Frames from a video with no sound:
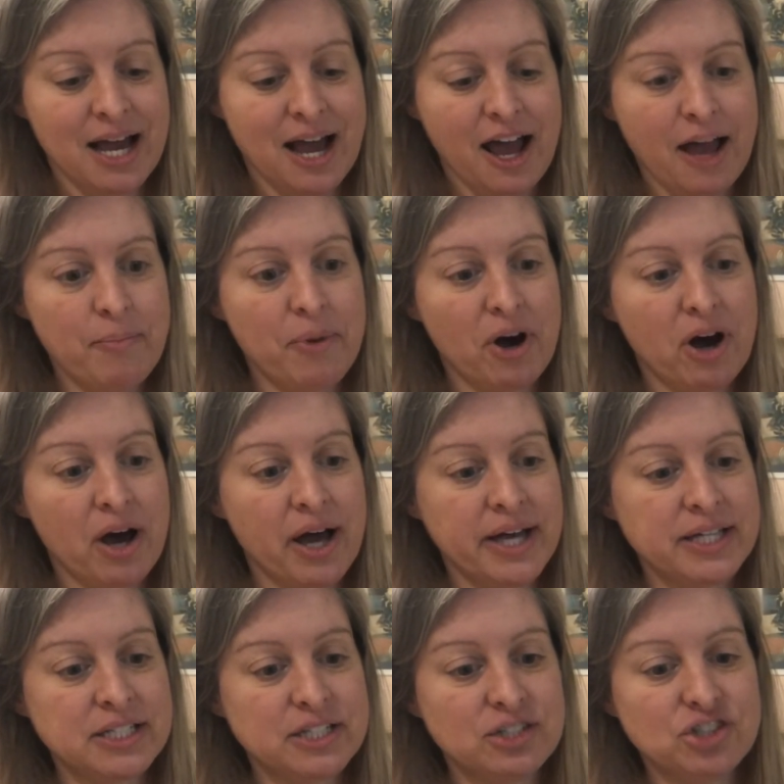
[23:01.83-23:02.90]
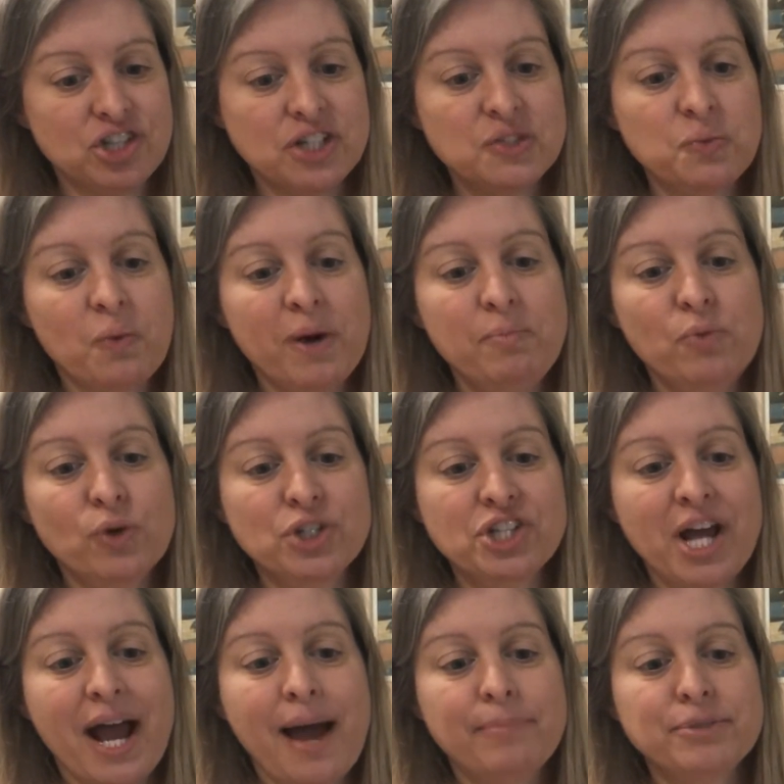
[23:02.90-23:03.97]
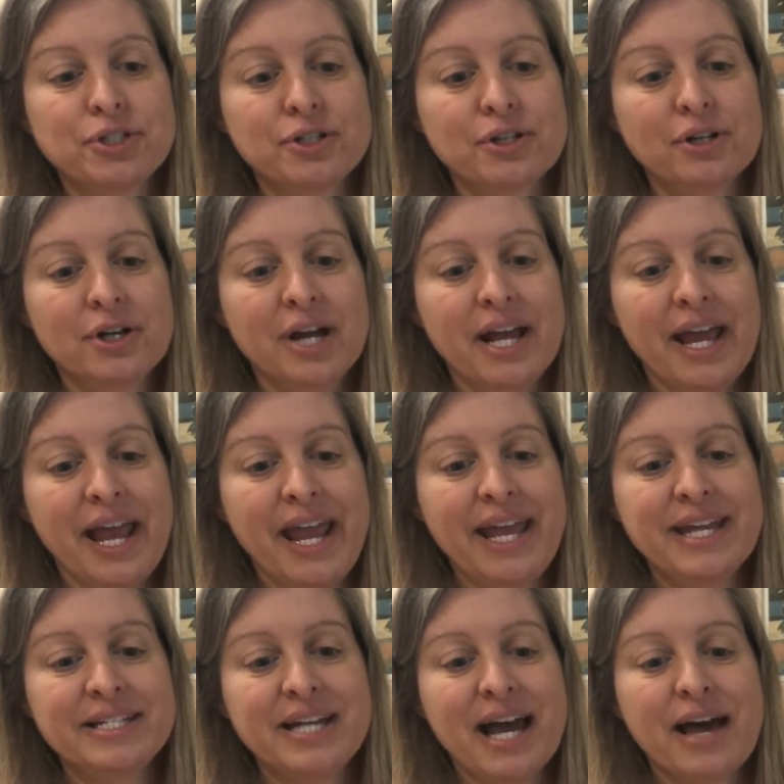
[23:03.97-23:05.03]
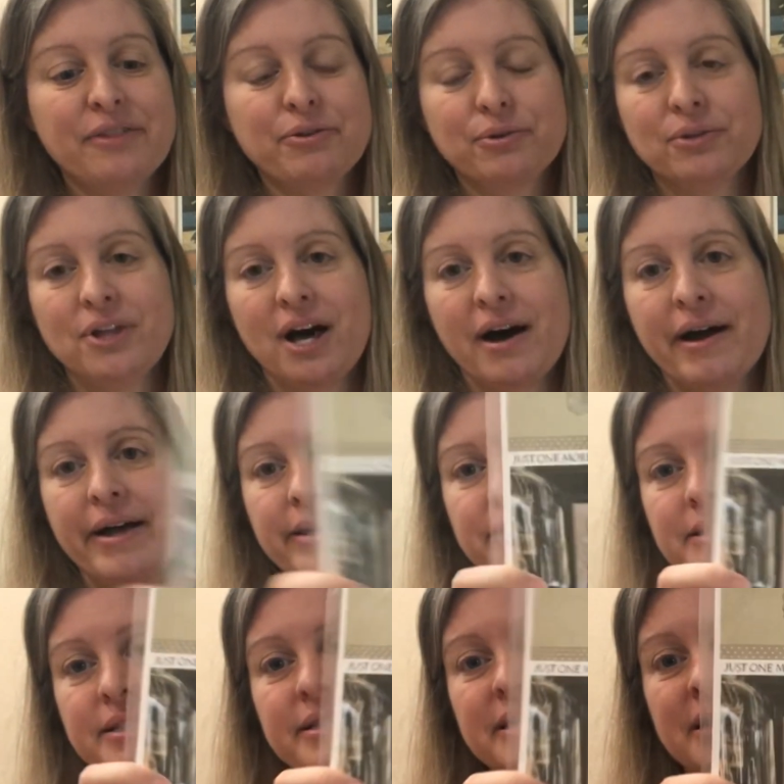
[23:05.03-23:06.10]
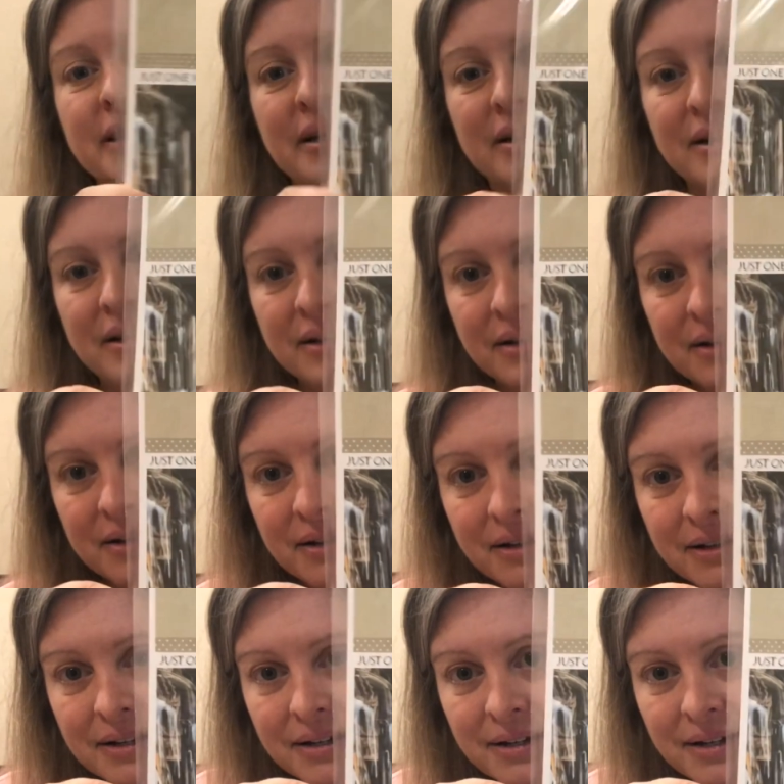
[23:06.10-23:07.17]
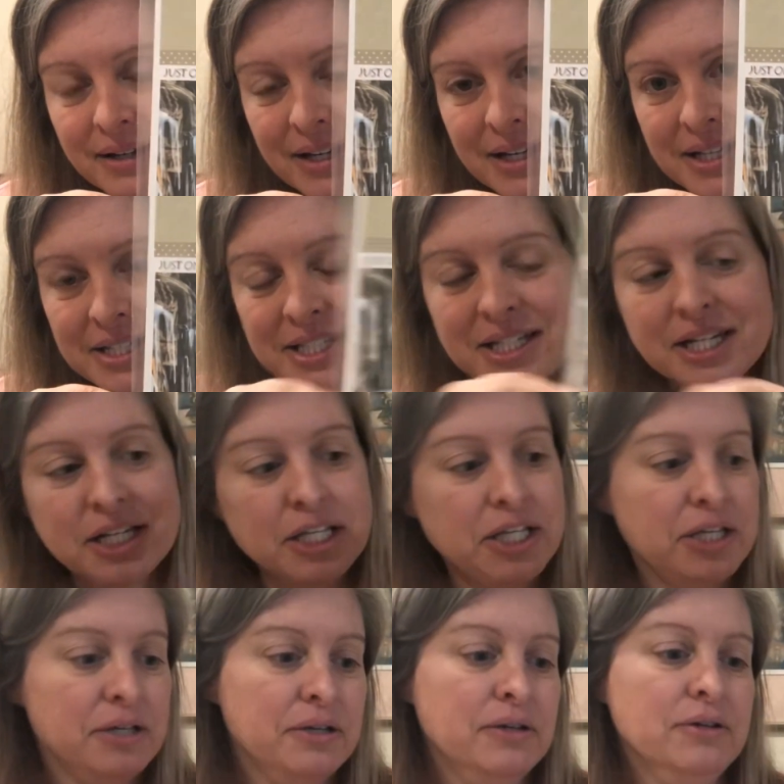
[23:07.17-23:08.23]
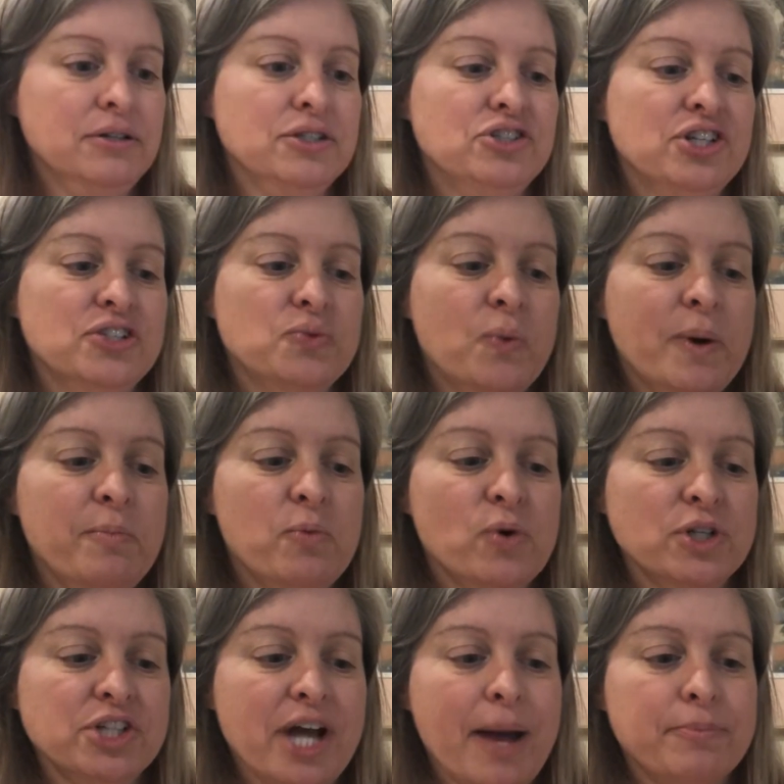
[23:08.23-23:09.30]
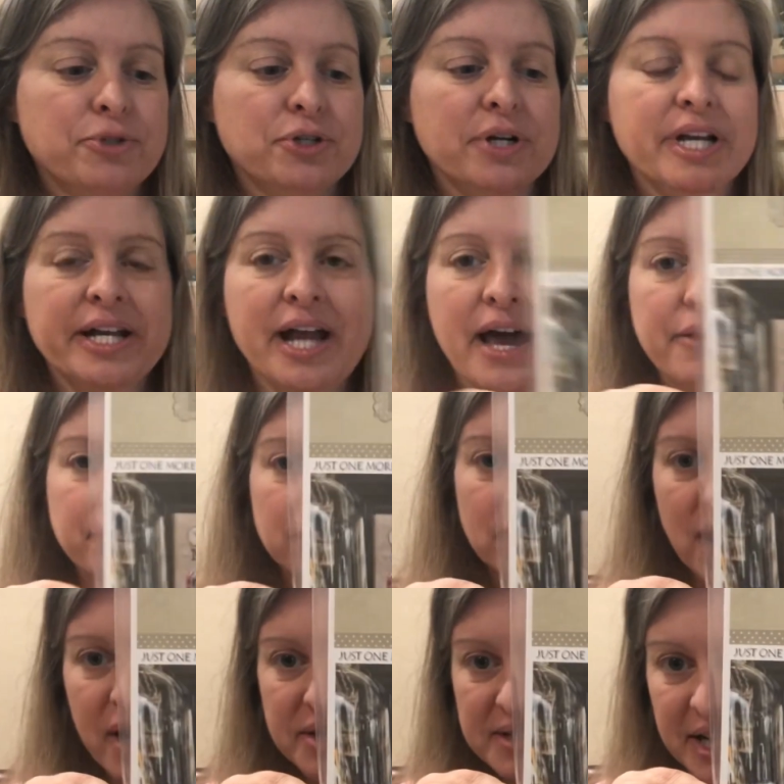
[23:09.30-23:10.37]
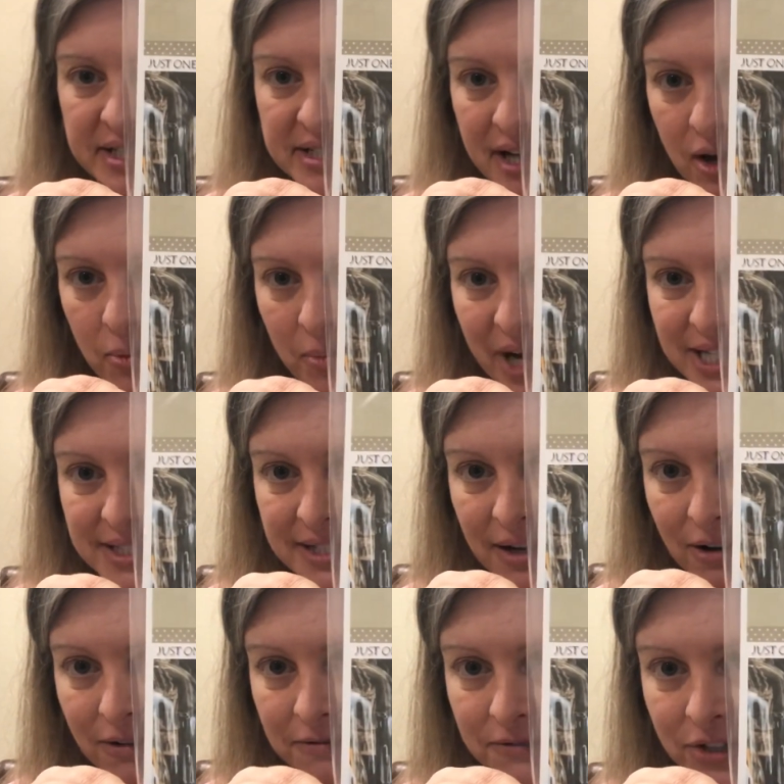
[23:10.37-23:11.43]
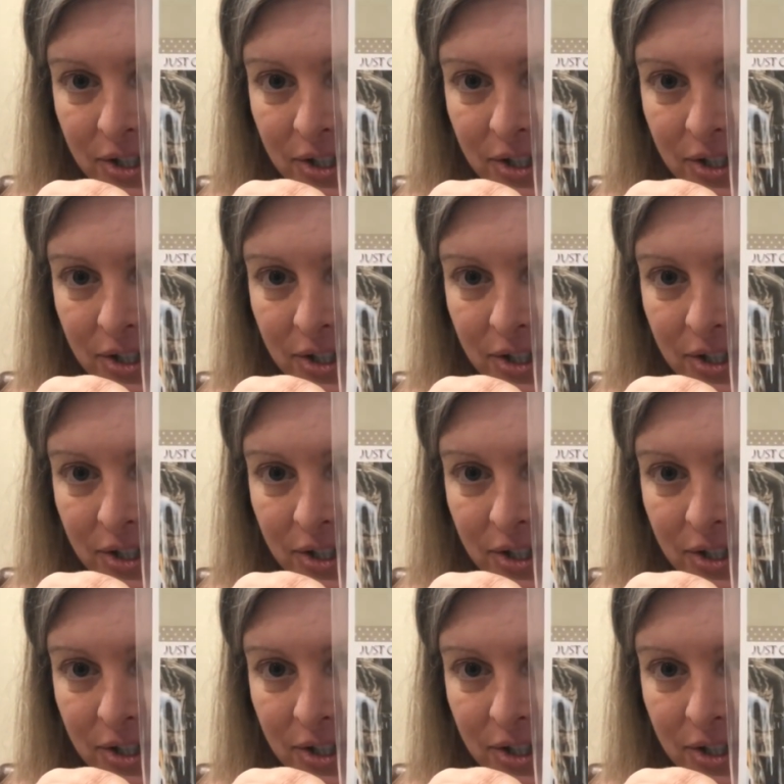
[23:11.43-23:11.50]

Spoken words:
I bought Just One More Chapter and Other Lies. Isn't it cute? Just one more chapter and other lies I tell myself.